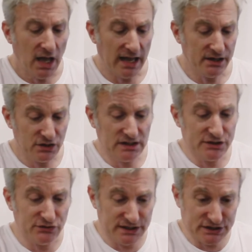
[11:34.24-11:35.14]
And you'd
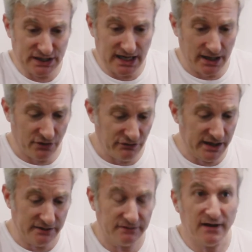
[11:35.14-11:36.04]
literally see a
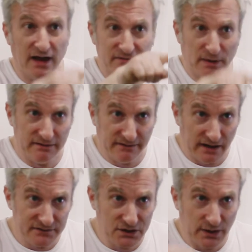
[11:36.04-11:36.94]
grid of 5 by
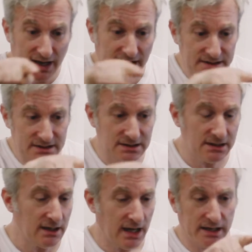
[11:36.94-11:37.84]
5 squares,
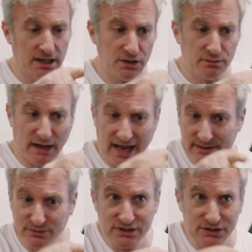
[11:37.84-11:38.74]
and you'd be
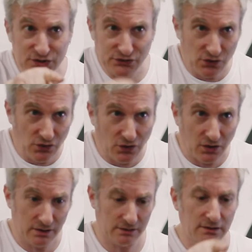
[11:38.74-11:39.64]
able to
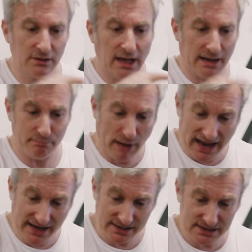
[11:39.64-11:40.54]
draw and
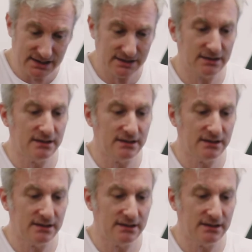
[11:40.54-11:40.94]
paint,